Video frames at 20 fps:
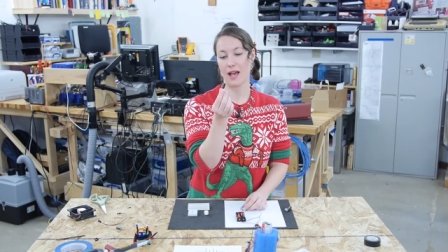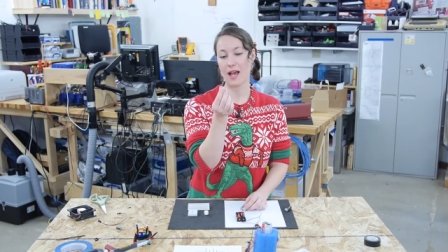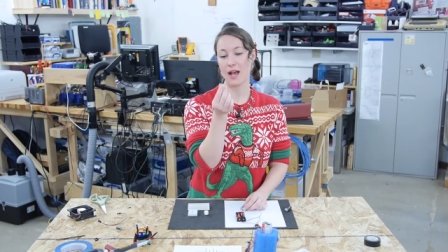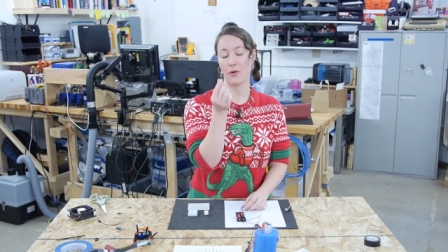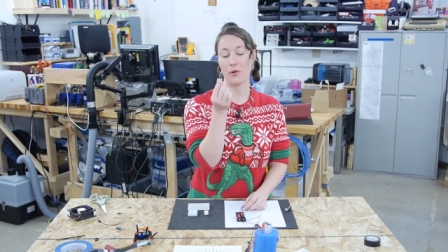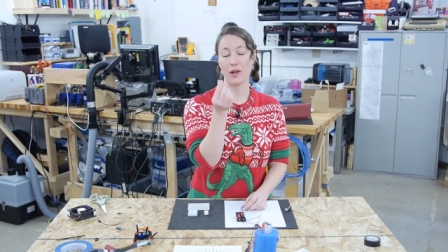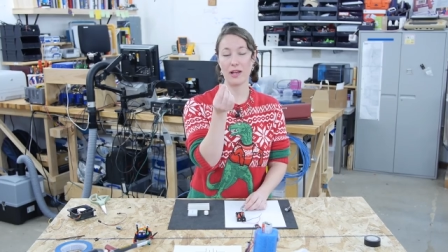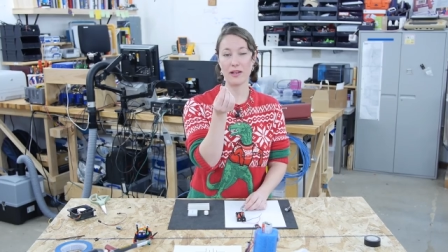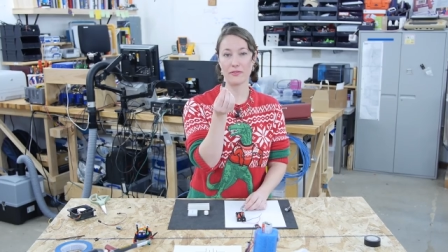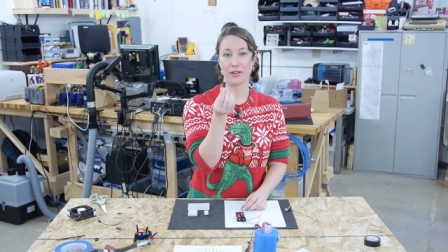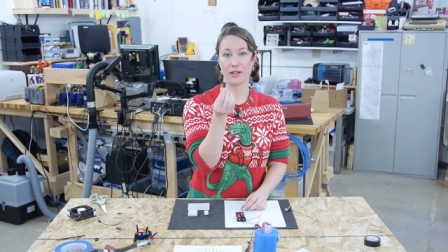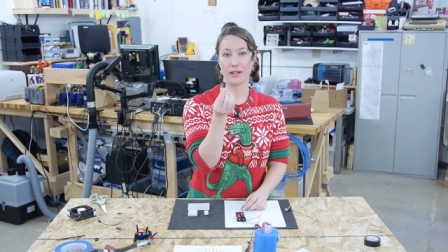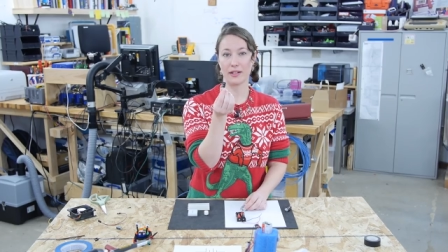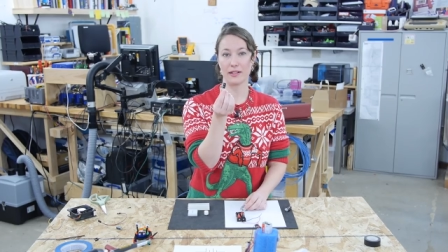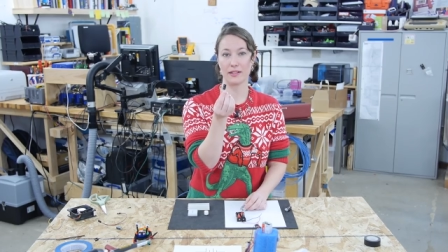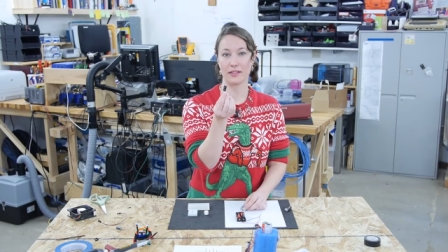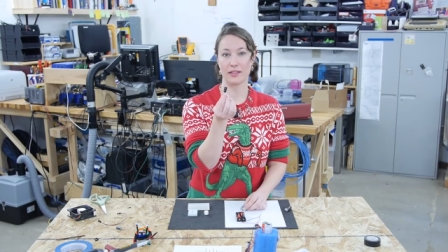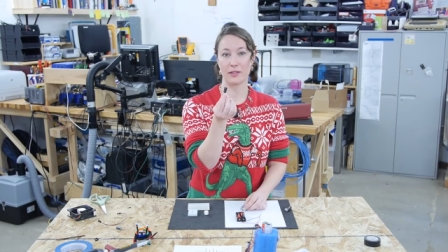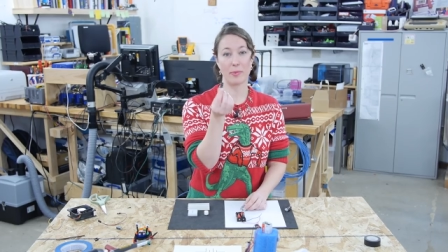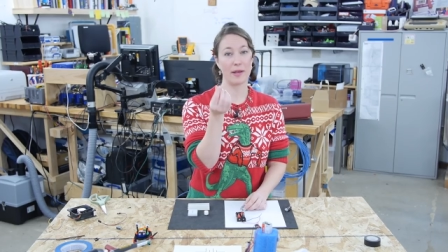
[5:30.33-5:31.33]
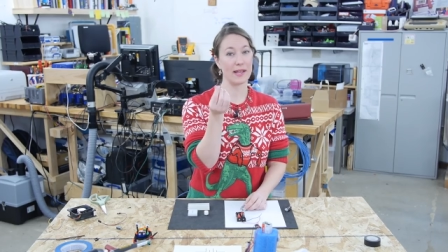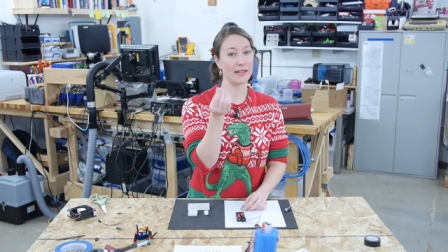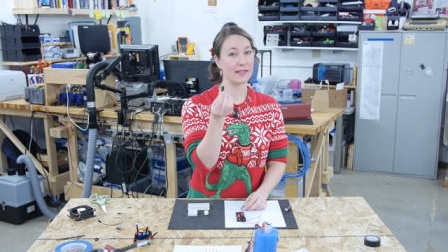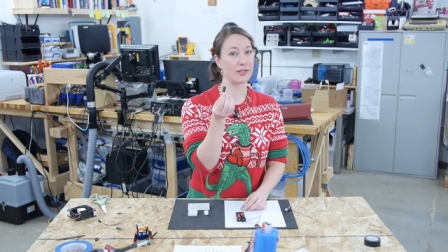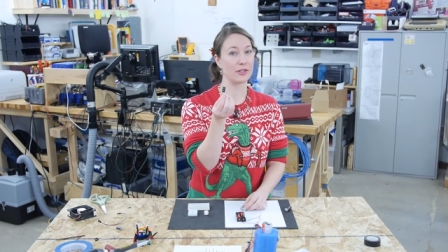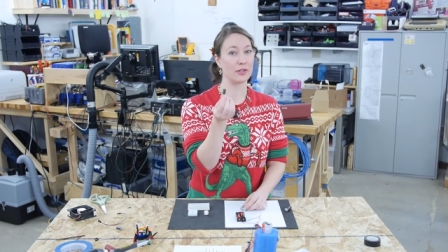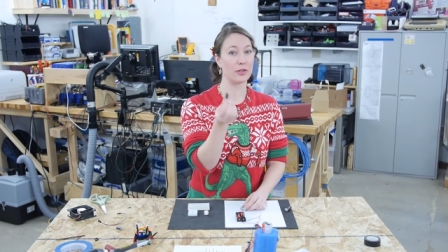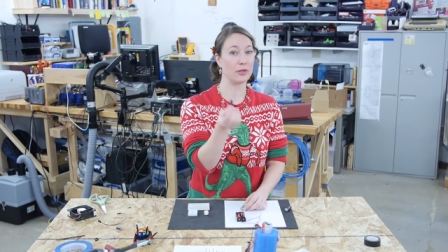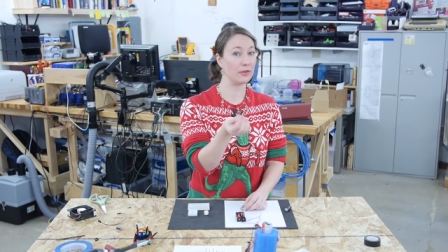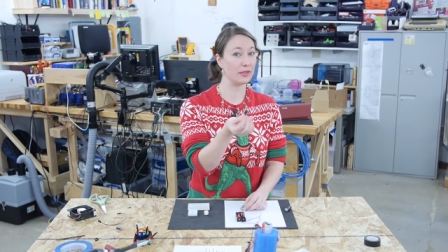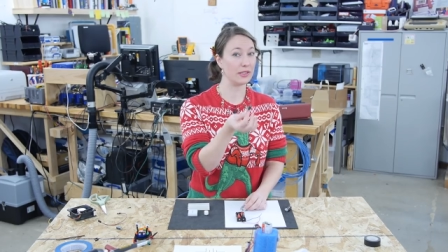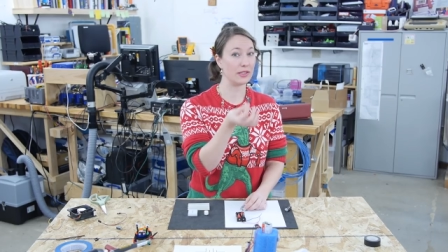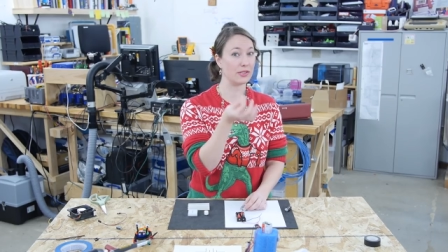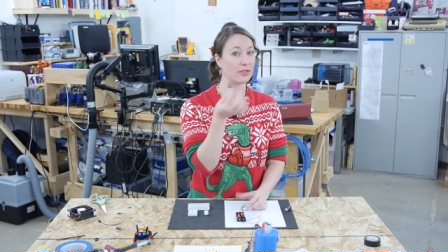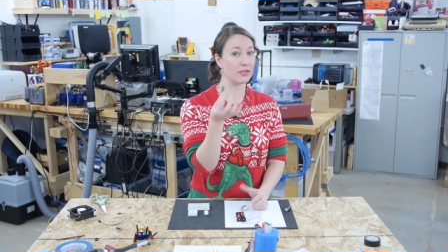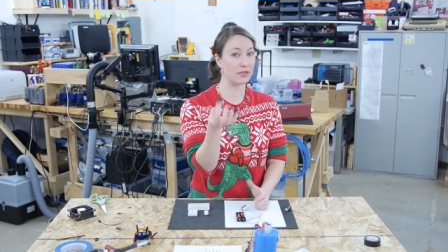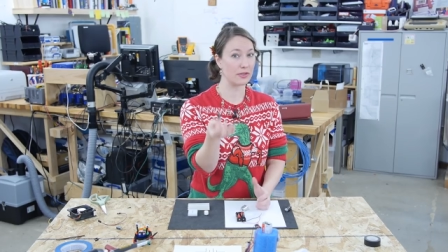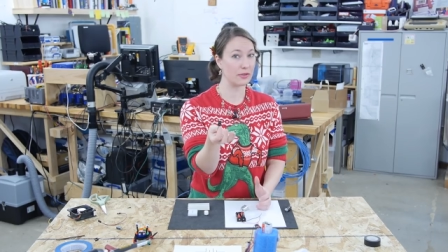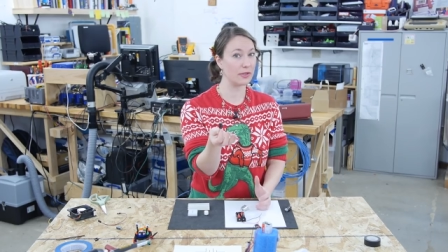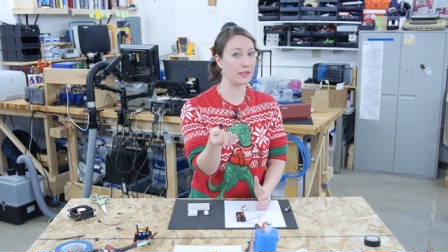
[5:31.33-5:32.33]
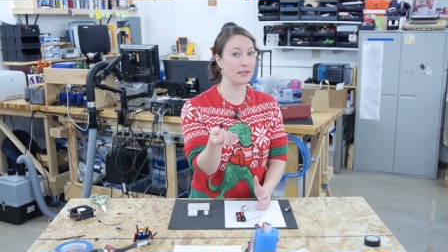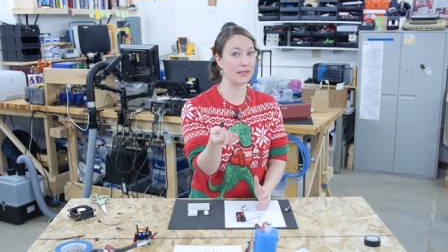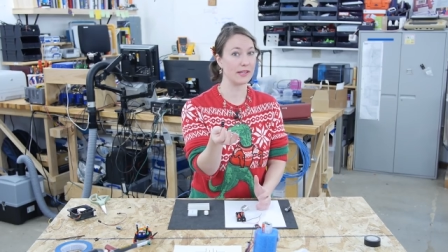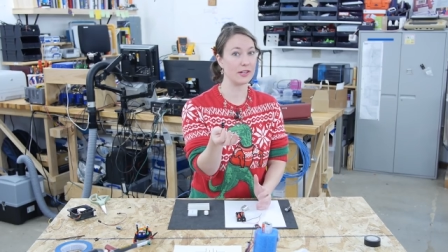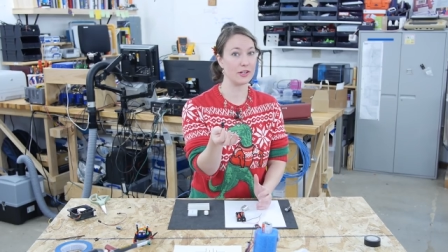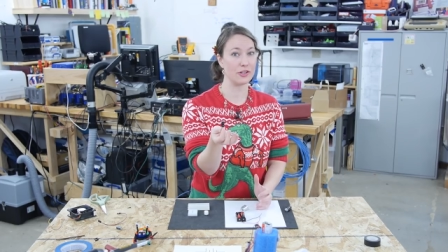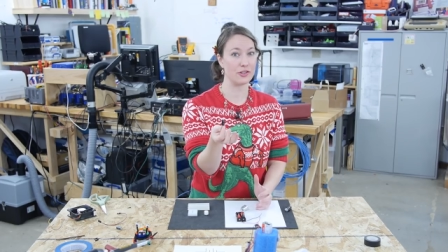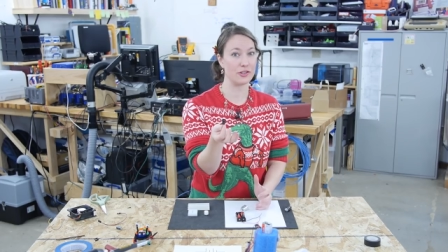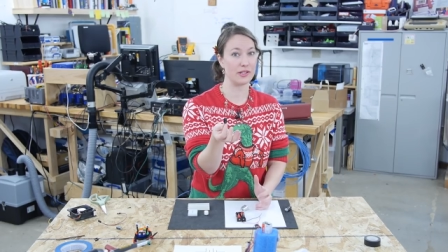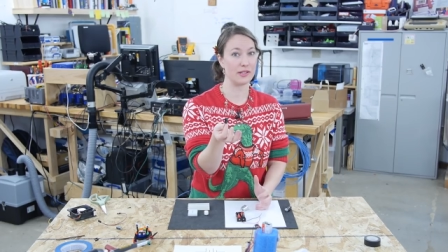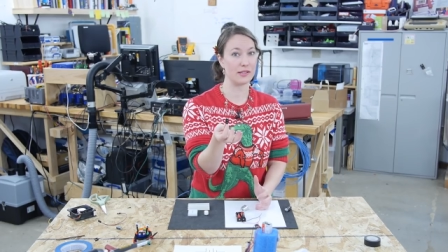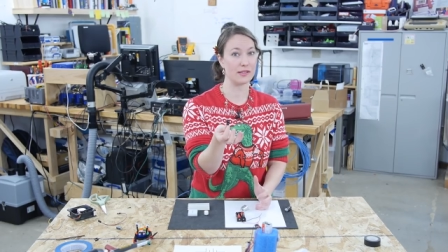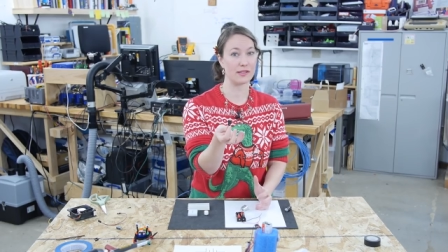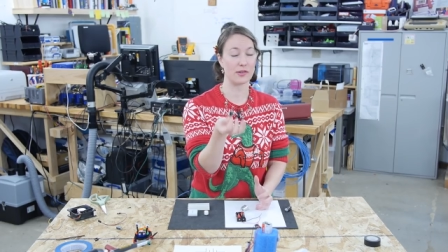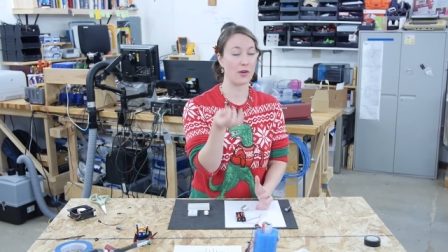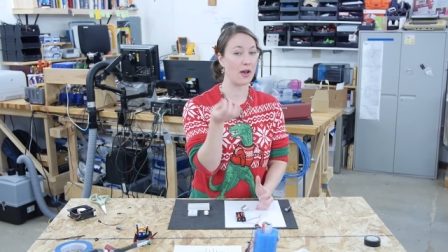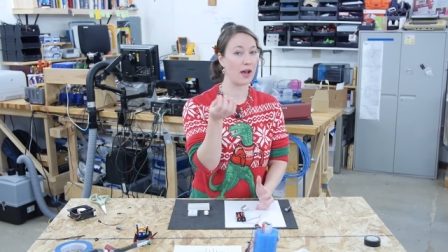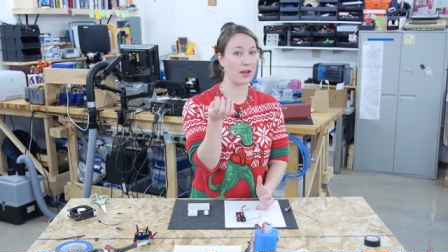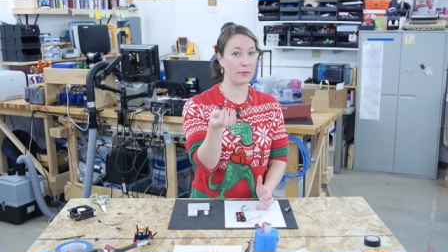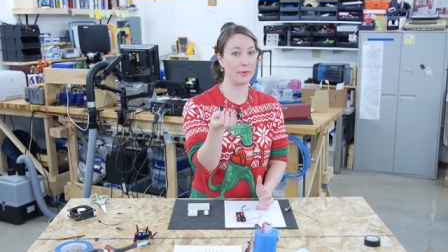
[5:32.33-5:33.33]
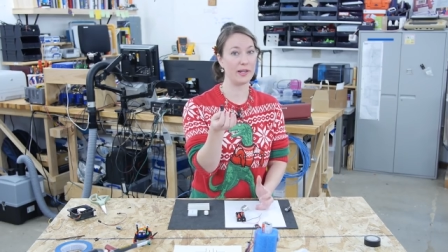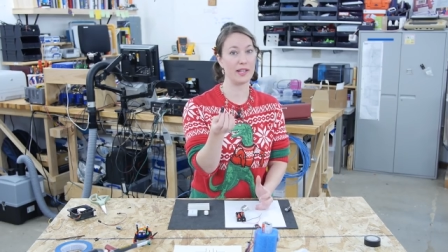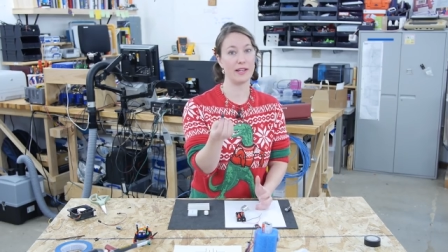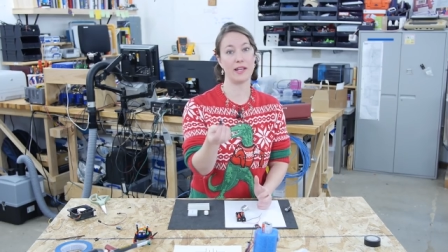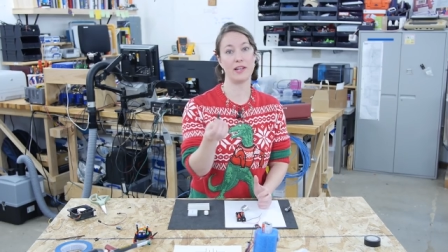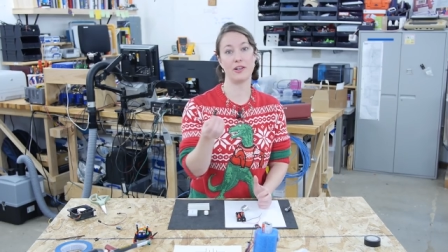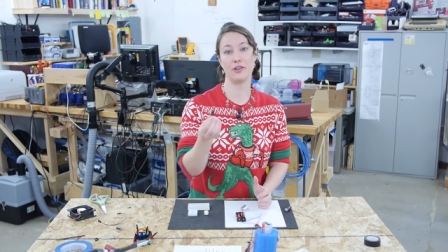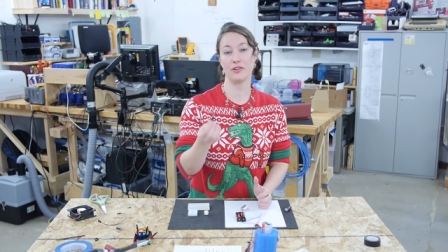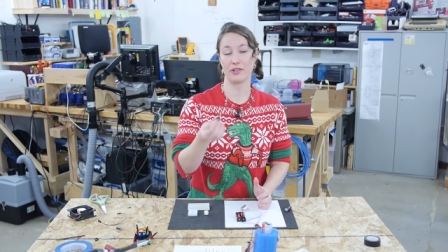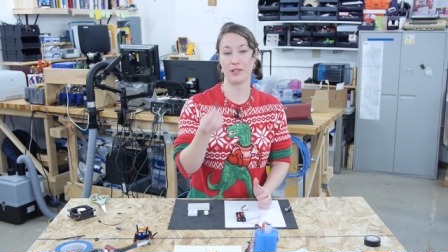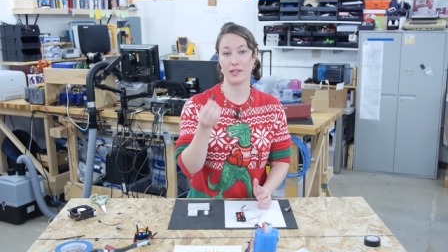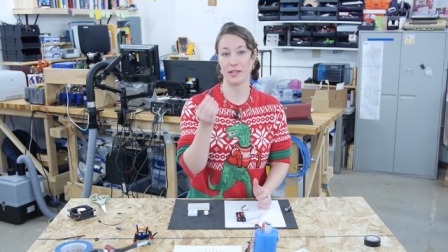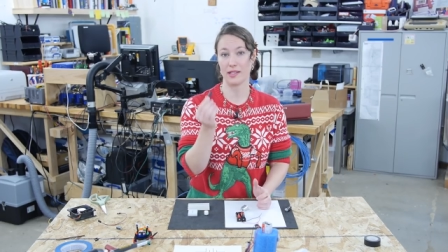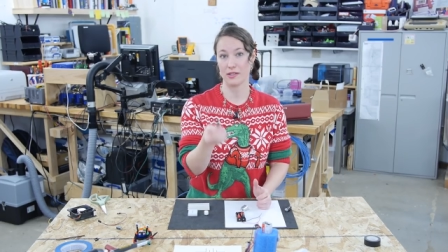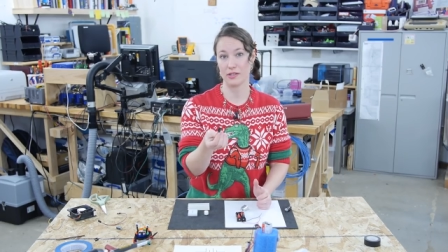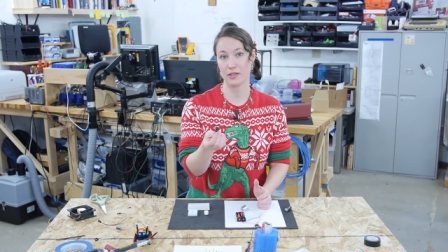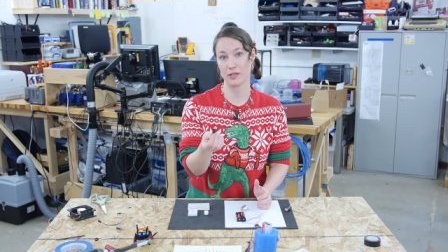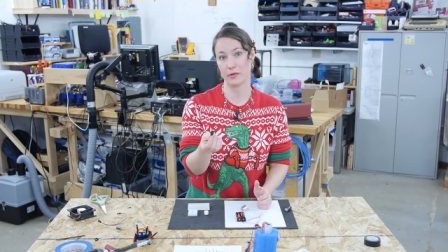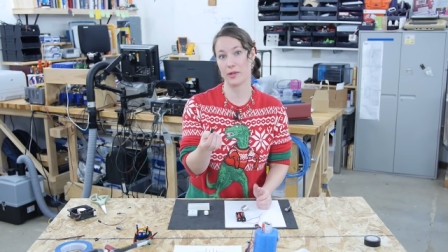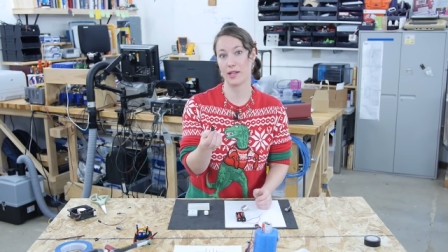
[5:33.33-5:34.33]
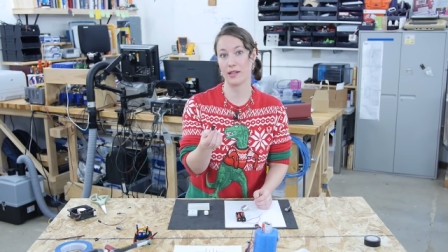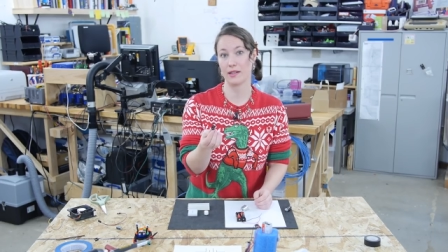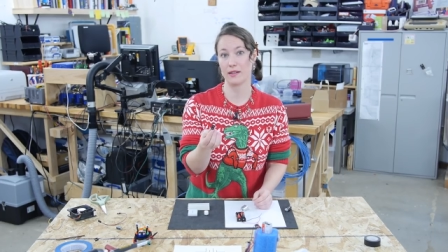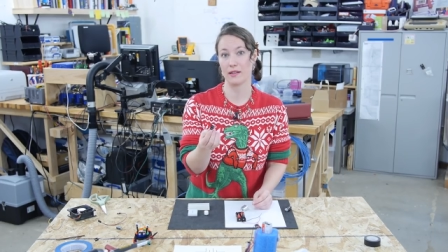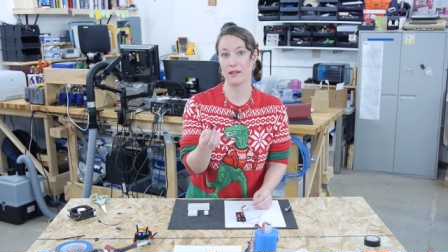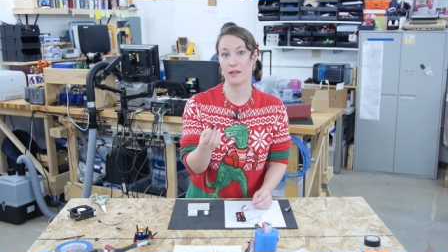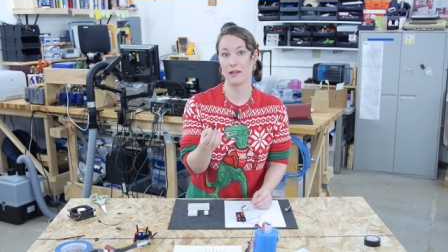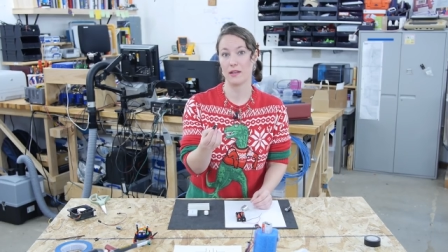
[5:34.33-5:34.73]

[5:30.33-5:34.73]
However, the capacitor only stores energy, so how do we get energy into it?